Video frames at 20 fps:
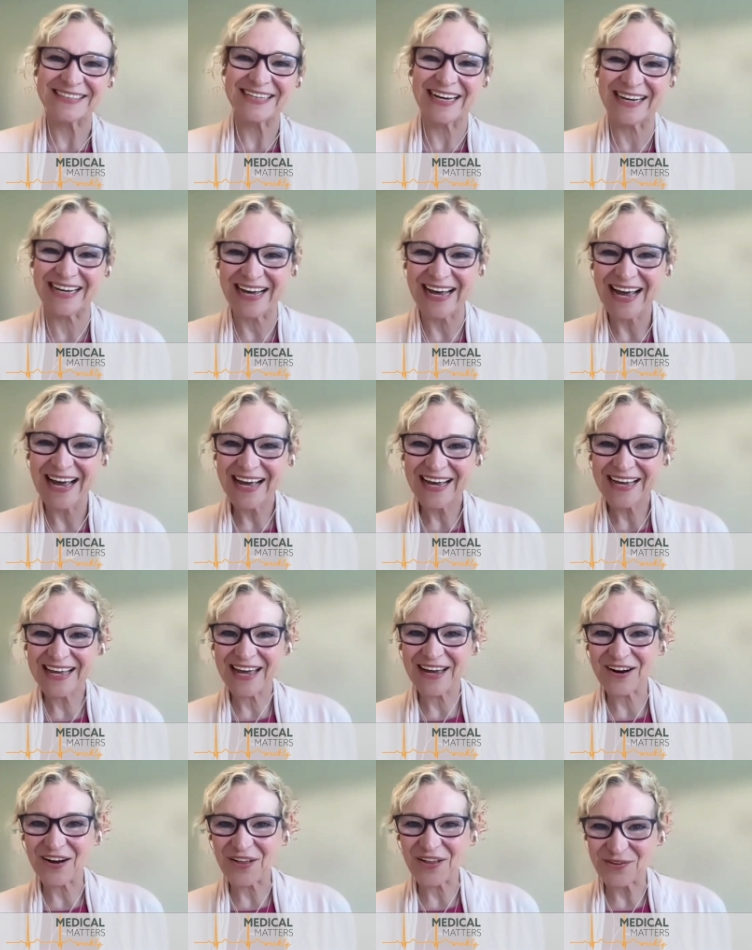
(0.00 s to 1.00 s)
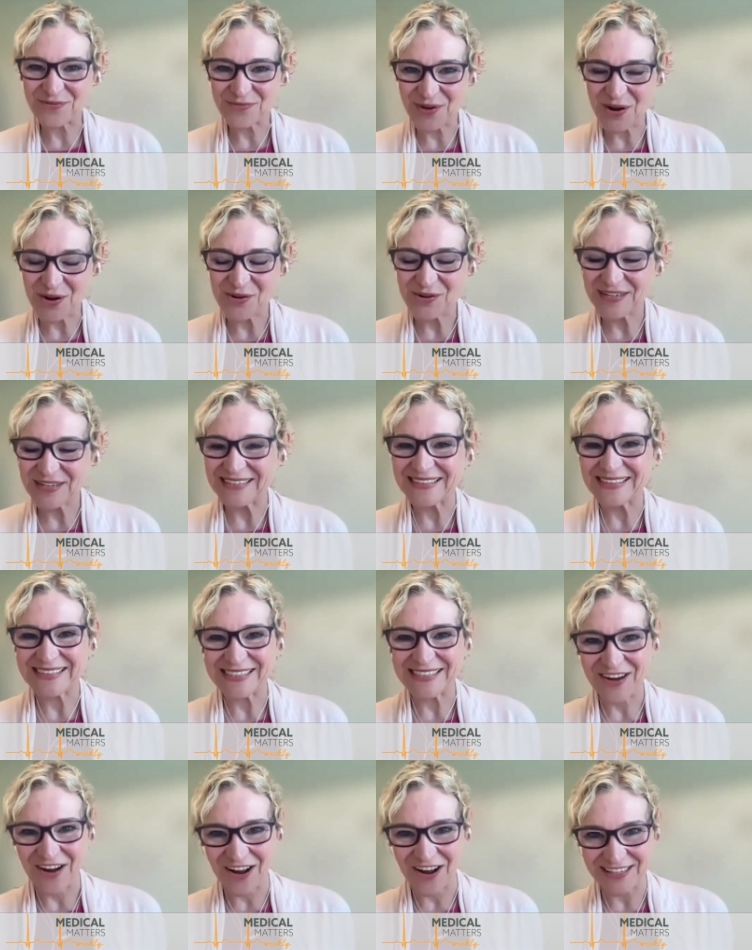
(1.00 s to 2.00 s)
and get on the road and
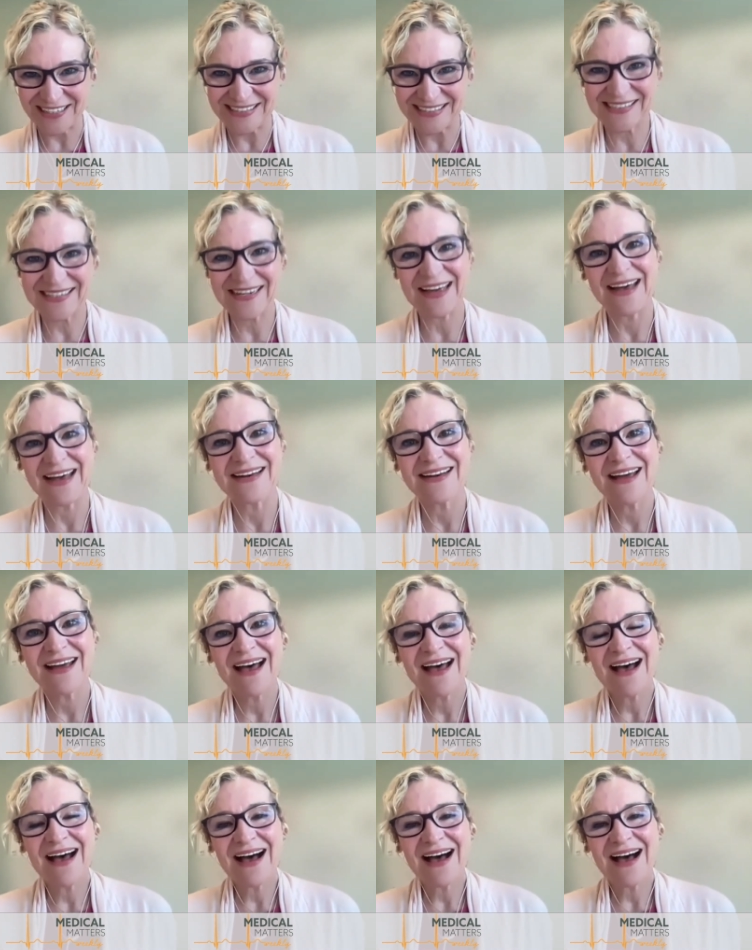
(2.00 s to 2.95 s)
see colleagues again.